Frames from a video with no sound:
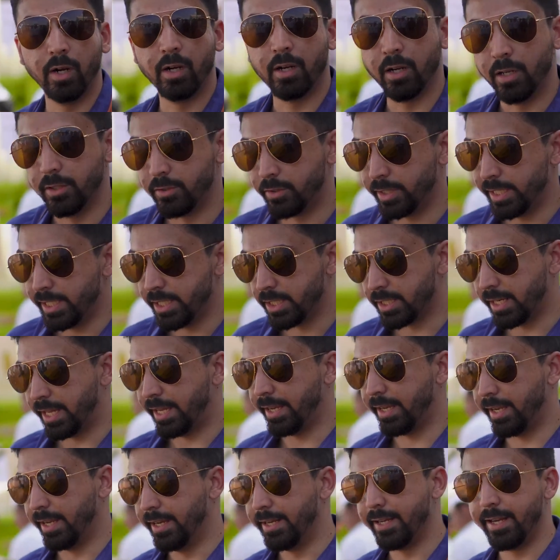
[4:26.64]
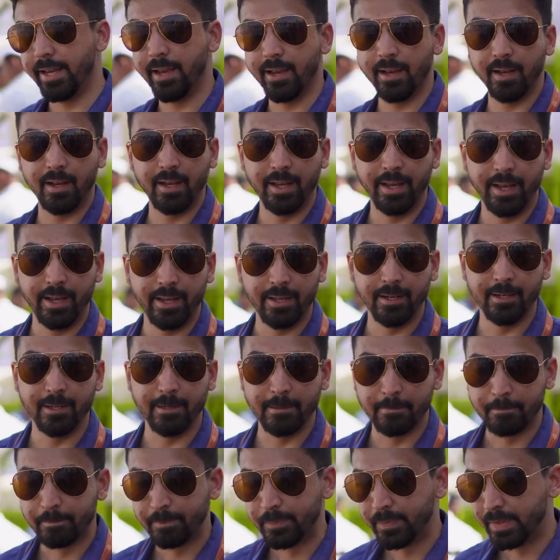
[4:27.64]
world countries like India
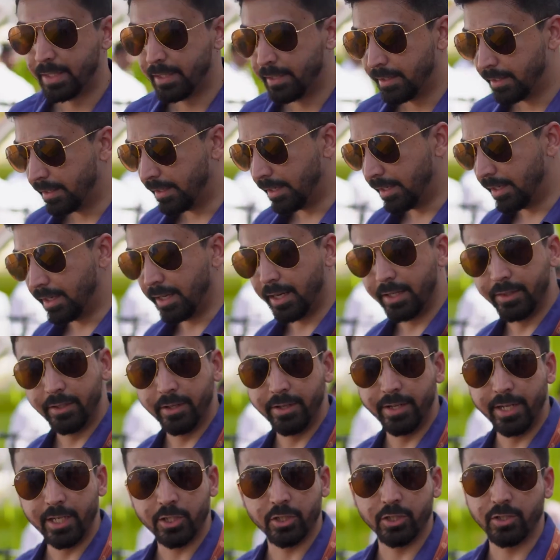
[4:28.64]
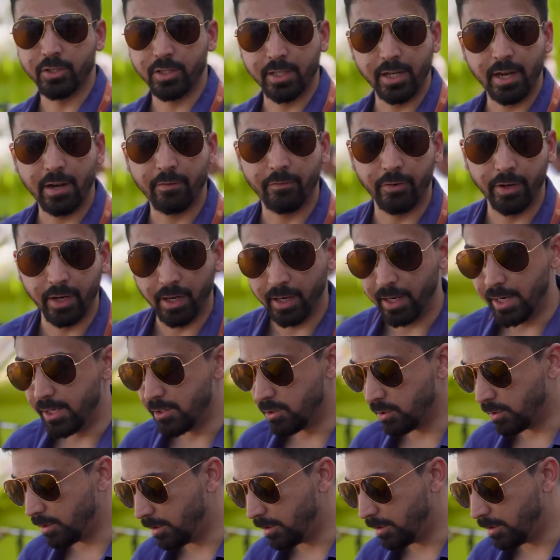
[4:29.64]
and uh, other nations in Africa as,